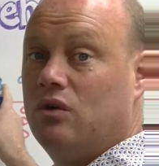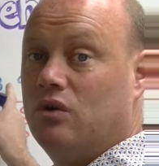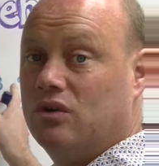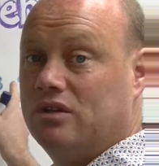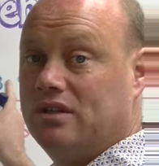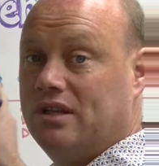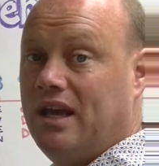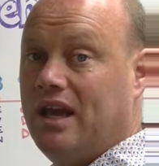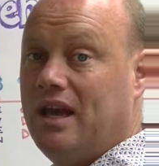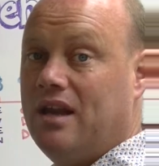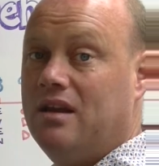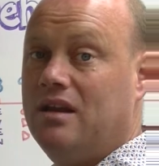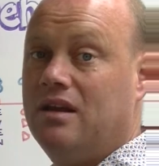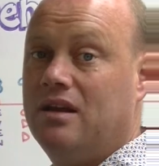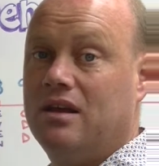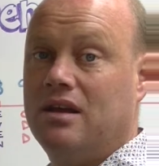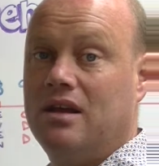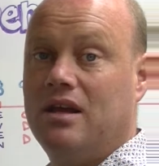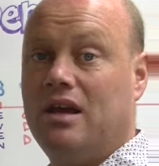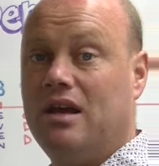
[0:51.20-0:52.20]
or 10,
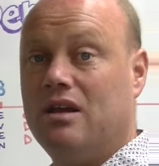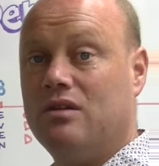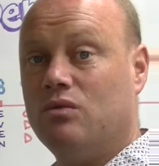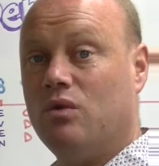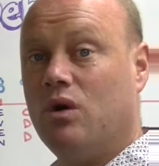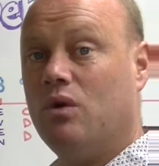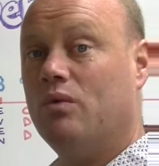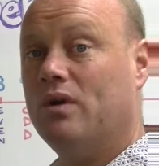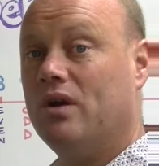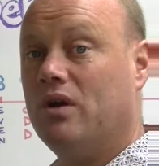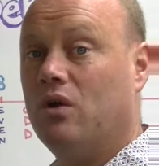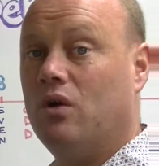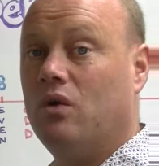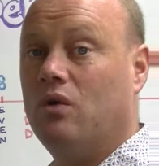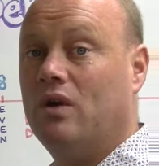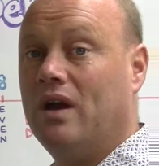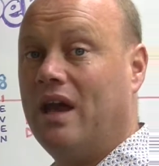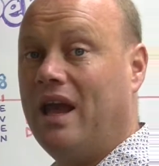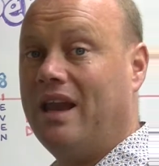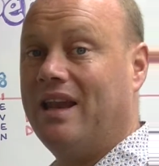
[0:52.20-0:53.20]
is what we
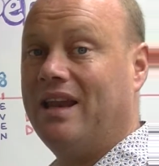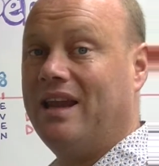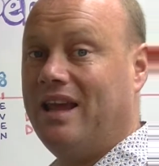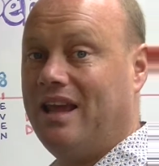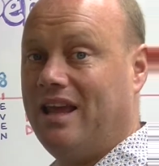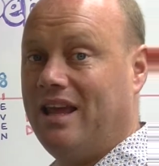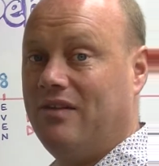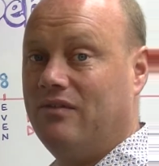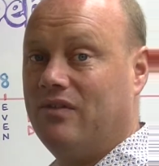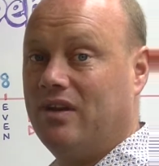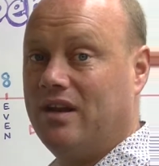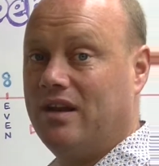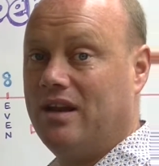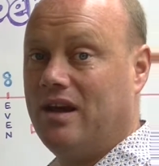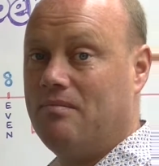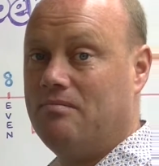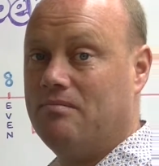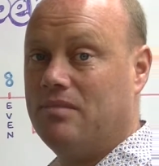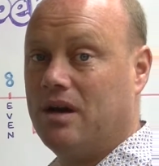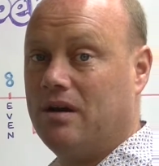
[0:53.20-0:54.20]
call an even
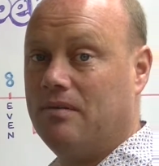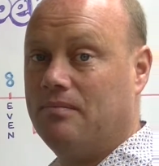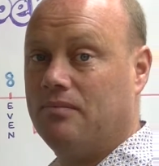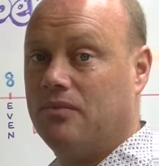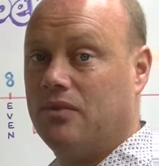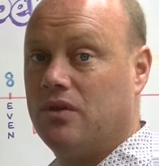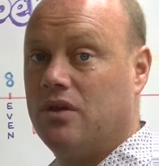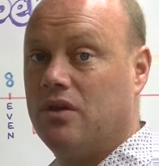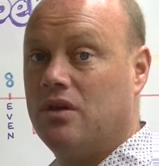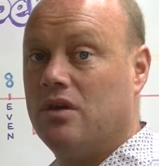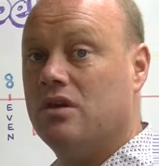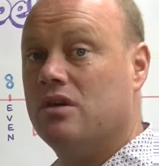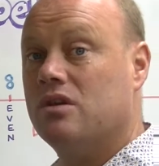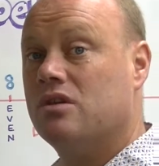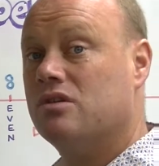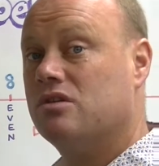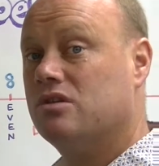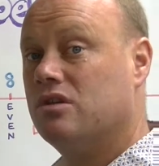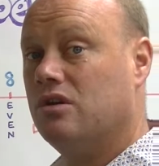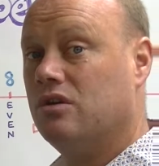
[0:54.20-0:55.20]
number.
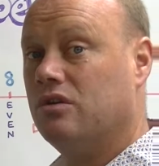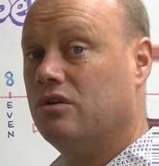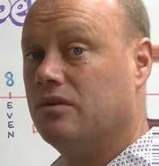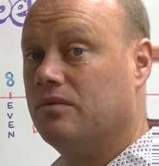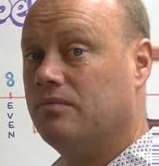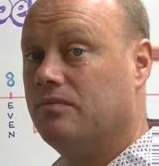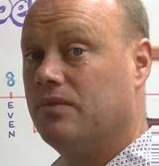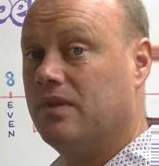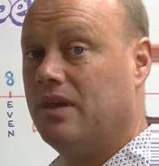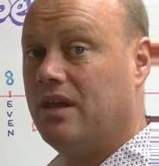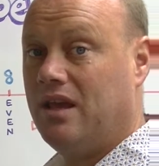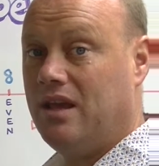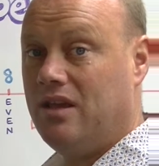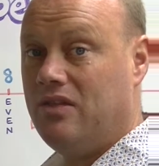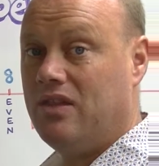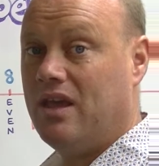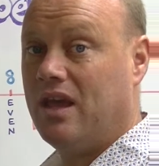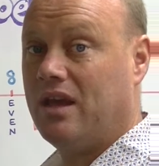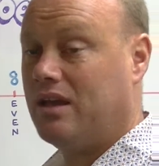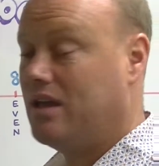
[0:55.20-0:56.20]
So, in
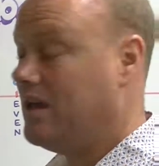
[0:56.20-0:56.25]
that